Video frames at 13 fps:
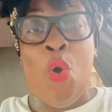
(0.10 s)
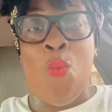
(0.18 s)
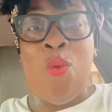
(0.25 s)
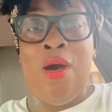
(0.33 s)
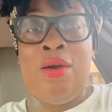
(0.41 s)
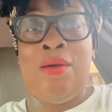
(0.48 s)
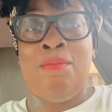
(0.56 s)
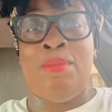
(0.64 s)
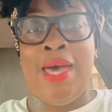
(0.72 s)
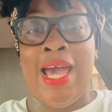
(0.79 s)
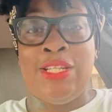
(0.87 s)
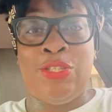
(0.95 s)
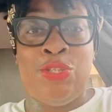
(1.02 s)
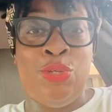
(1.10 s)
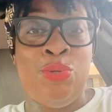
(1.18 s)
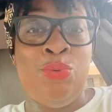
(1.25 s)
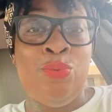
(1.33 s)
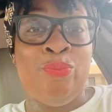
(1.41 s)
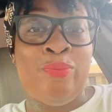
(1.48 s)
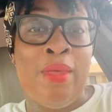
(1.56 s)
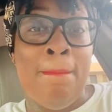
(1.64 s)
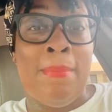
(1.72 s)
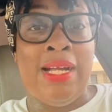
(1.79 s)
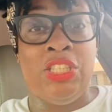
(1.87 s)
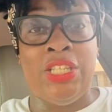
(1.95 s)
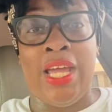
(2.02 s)
Welcome back to
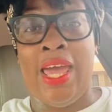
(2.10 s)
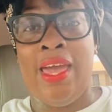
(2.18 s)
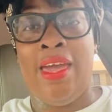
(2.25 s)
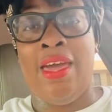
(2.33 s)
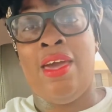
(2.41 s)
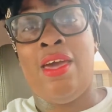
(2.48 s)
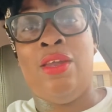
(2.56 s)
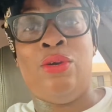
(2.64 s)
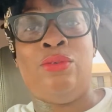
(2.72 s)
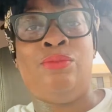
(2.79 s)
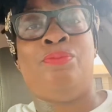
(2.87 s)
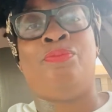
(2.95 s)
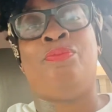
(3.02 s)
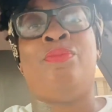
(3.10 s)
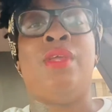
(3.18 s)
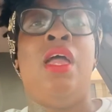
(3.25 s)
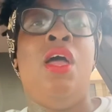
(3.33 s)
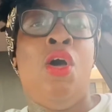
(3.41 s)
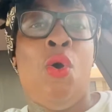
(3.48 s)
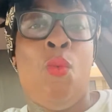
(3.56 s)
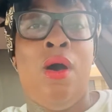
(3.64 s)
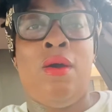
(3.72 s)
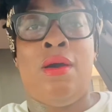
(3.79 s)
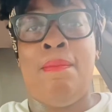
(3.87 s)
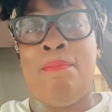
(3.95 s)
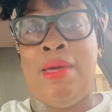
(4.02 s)
my channel.
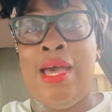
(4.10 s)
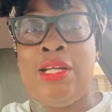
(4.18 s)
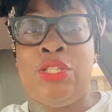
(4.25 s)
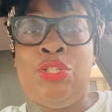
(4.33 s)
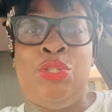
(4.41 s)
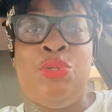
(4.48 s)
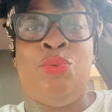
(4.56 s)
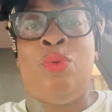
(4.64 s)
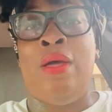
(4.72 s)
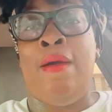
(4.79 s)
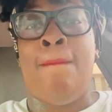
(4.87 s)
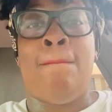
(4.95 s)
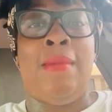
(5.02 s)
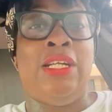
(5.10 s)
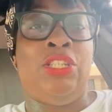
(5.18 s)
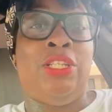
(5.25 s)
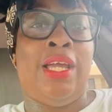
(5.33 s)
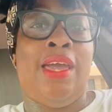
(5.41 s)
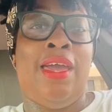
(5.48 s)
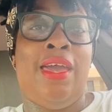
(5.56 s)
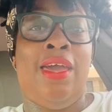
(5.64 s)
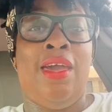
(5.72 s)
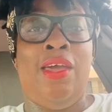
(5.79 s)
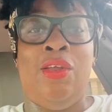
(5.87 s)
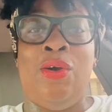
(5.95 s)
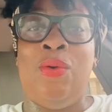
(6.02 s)
Welcome back to my
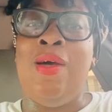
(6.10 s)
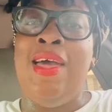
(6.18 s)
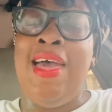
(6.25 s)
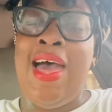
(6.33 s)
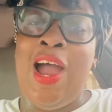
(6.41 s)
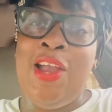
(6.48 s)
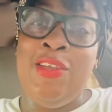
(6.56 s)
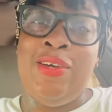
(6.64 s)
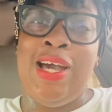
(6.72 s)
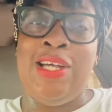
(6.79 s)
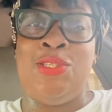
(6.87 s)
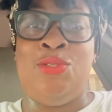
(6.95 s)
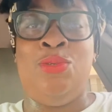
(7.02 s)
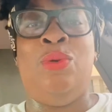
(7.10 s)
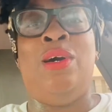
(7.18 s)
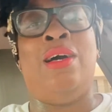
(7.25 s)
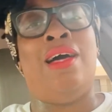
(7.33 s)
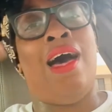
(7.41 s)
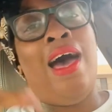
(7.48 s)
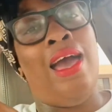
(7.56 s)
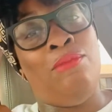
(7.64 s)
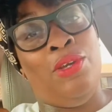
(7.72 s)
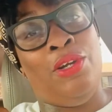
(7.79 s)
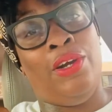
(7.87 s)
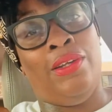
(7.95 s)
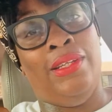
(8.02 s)
channel. How you guys doing? I'm
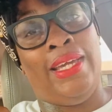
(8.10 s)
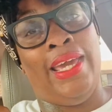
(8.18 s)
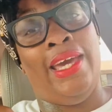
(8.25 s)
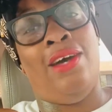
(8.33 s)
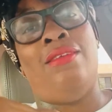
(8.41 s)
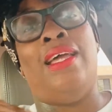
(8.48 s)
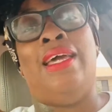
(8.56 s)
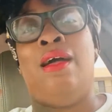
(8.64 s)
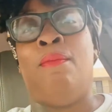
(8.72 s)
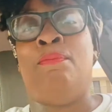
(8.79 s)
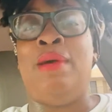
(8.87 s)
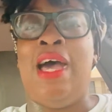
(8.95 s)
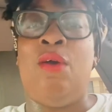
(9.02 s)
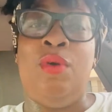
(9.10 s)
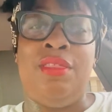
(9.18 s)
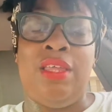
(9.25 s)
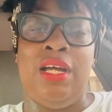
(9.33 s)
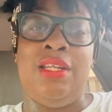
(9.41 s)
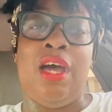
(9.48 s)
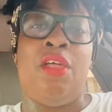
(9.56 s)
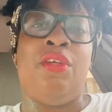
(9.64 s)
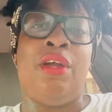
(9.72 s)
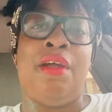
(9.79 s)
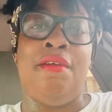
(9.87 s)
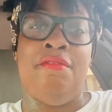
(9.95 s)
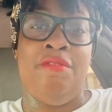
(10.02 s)
your girl Lakale and I'm back with
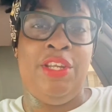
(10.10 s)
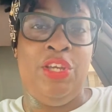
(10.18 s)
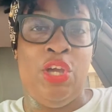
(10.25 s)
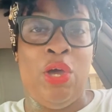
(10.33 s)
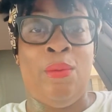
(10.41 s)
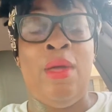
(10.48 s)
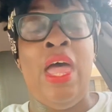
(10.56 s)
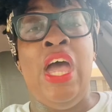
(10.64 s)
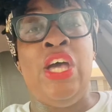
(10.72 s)
another video.